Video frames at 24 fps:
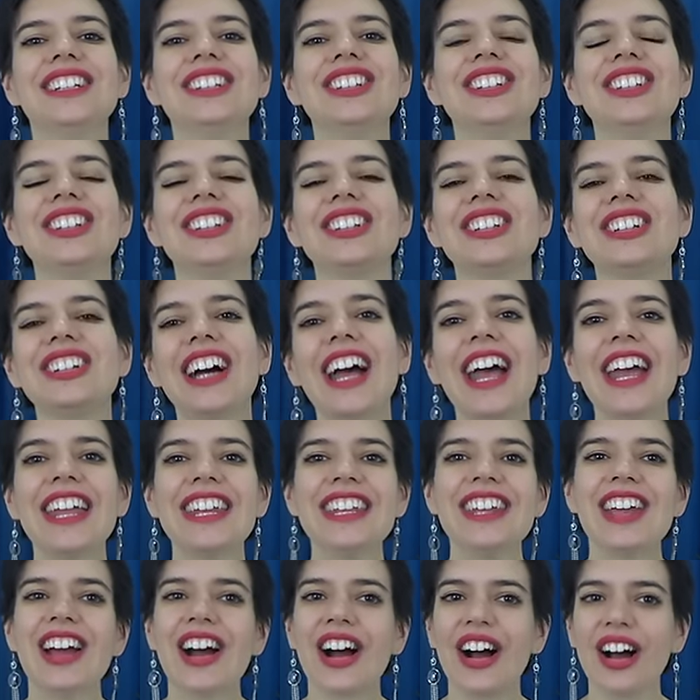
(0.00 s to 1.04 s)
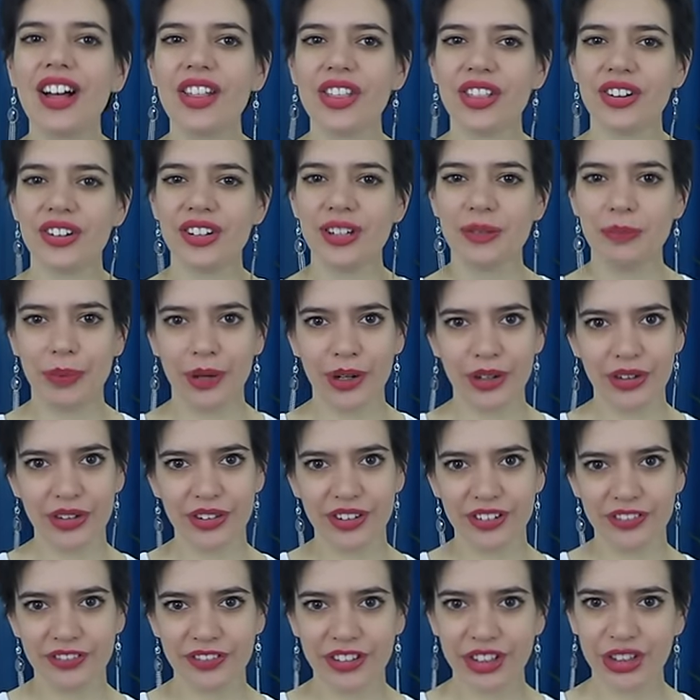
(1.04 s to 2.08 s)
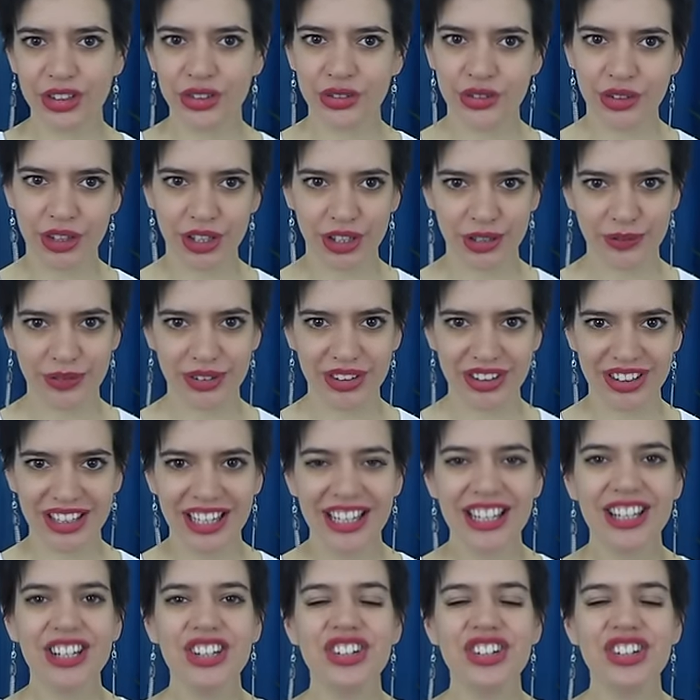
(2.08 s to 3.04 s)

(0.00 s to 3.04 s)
Do you know any other impersonal French verbs?